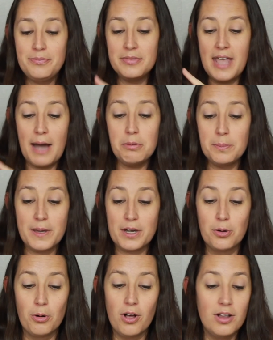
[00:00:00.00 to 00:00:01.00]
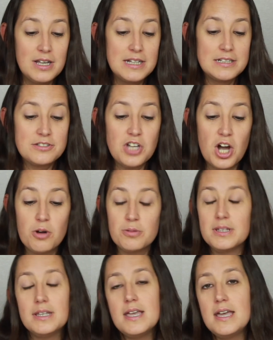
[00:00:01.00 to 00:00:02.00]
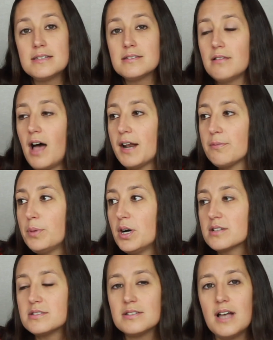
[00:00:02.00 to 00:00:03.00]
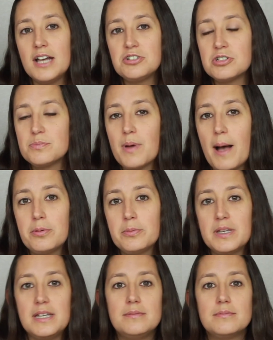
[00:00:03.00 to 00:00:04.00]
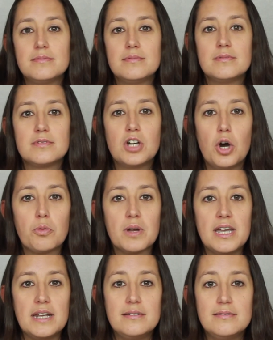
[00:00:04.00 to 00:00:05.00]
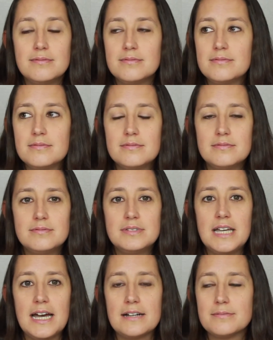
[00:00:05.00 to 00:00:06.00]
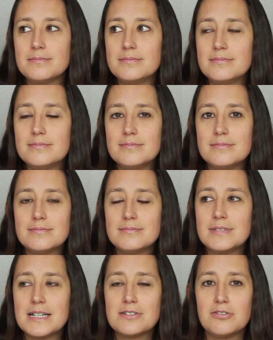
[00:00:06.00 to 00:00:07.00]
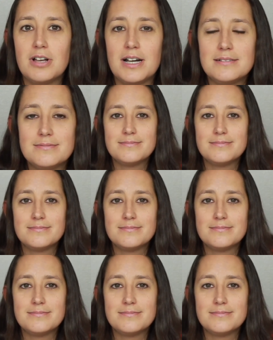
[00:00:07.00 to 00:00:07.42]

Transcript: That would be cool. So it's a lot of books. I should probably go read. Yeah, that's a lot.